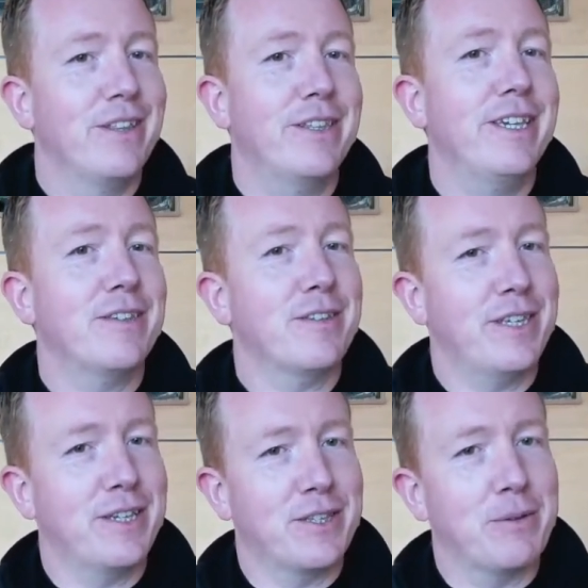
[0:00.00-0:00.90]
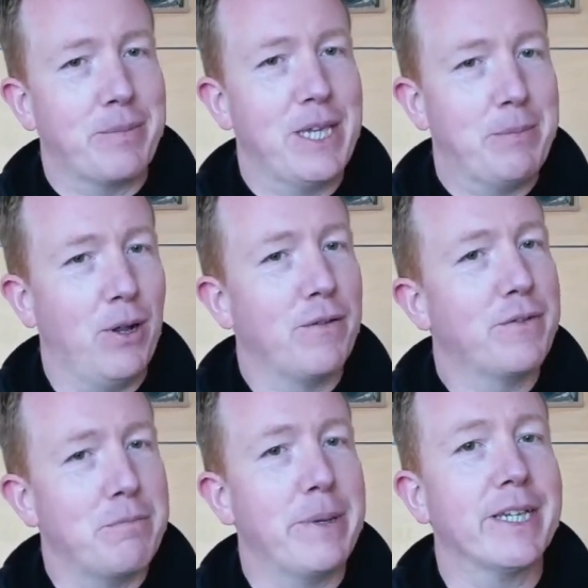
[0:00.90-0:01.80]
These are things that people
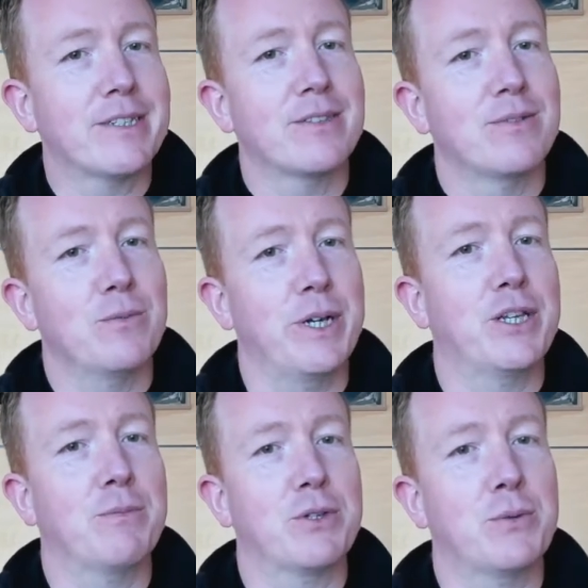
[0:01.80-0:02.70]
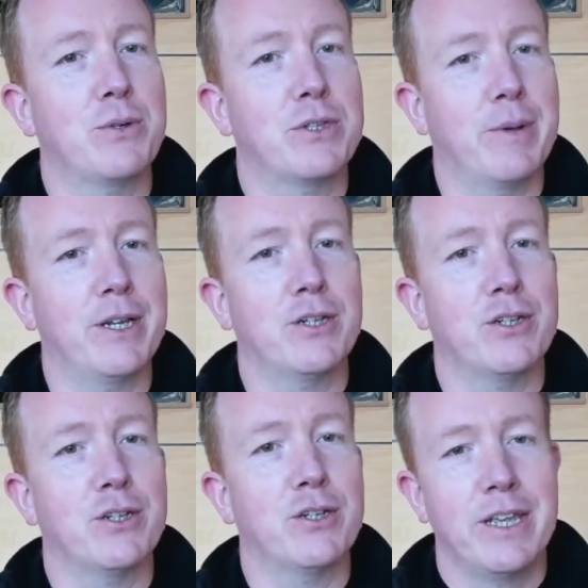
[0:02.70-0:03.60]
often miss when it comes to automation,
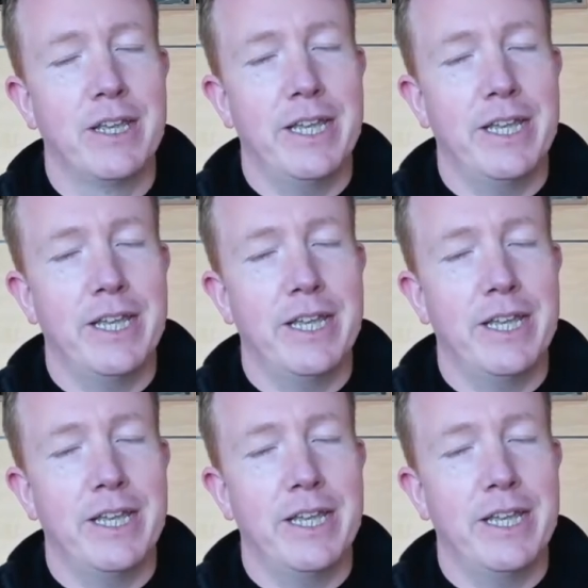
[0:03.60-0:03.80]
and